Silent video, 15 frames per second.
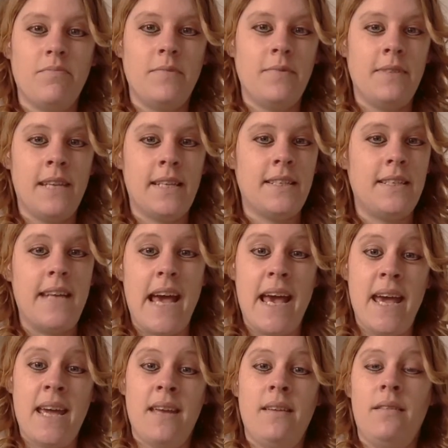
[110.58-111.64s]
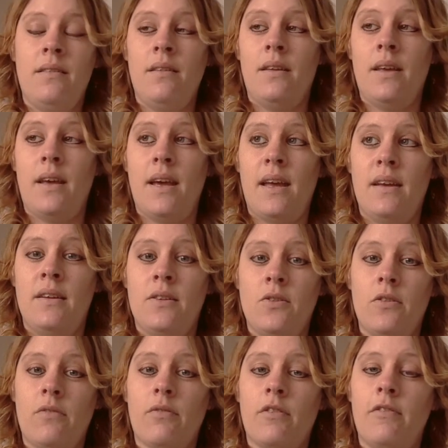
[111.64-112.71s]
this day and sort
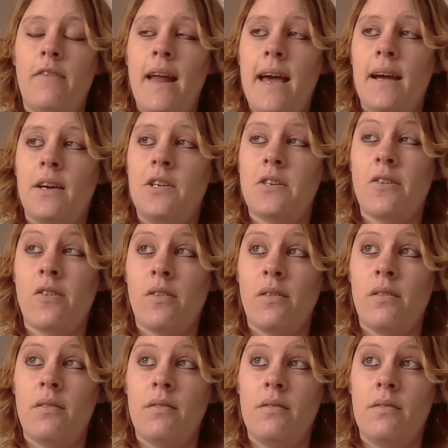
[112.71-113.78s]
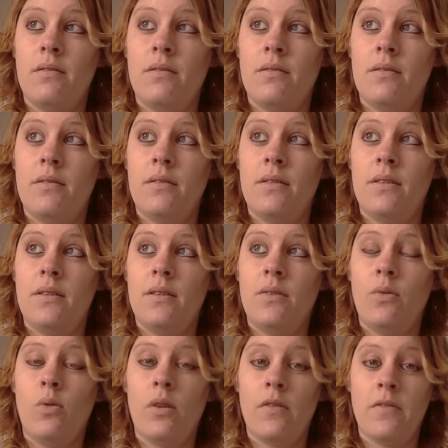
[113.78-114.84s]
of reflect on
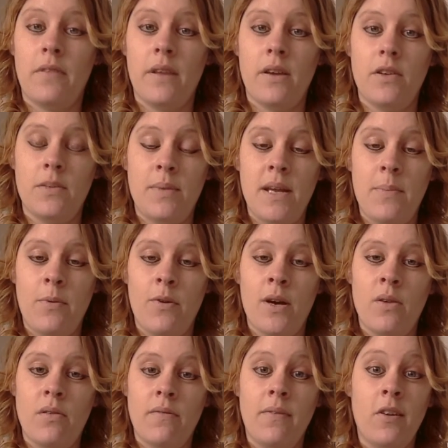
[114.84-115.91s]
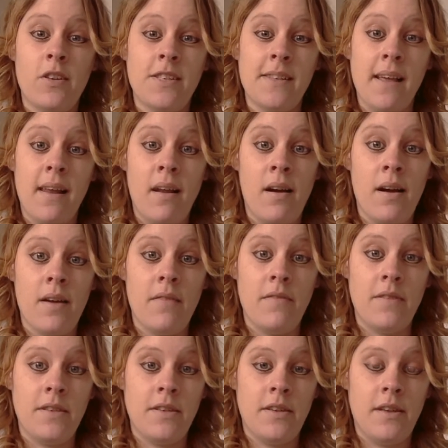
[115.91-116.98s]
all of those people who have lost their
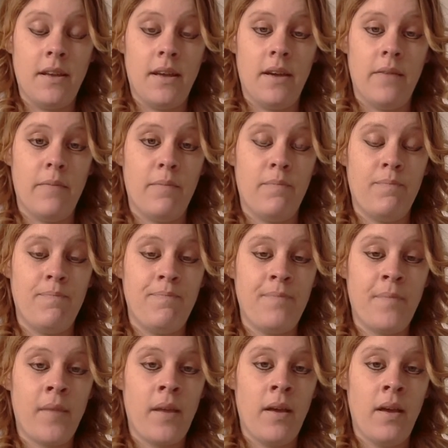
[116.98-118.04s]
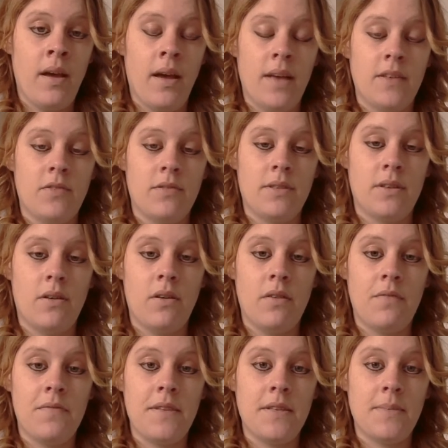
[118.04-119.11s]
lives as a result of
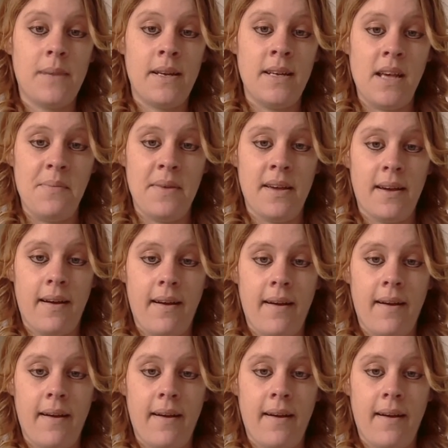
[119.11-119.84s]
this pandemic.